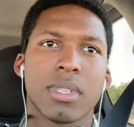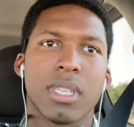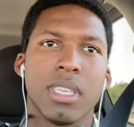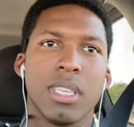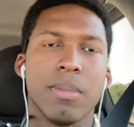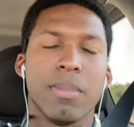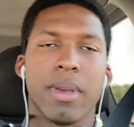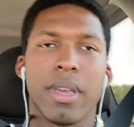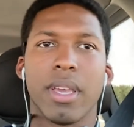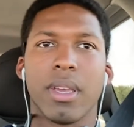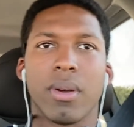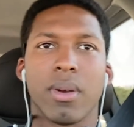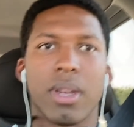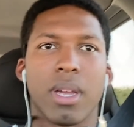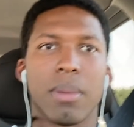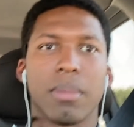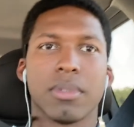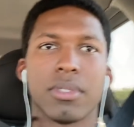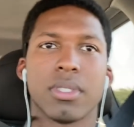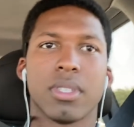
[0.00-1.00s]
eBay or
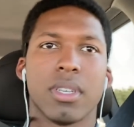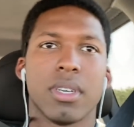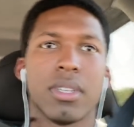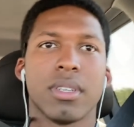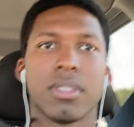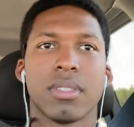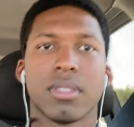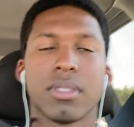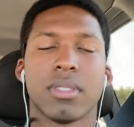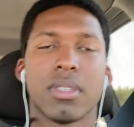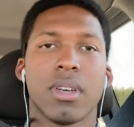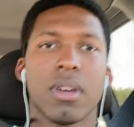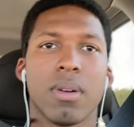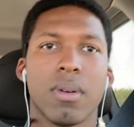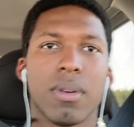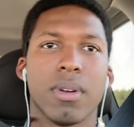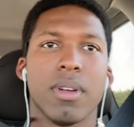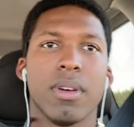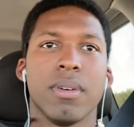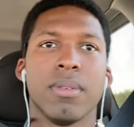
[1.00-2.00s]
Amazon. I
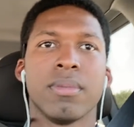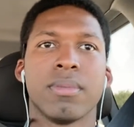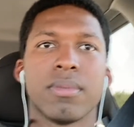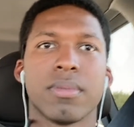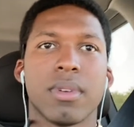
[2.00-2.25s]
don't know.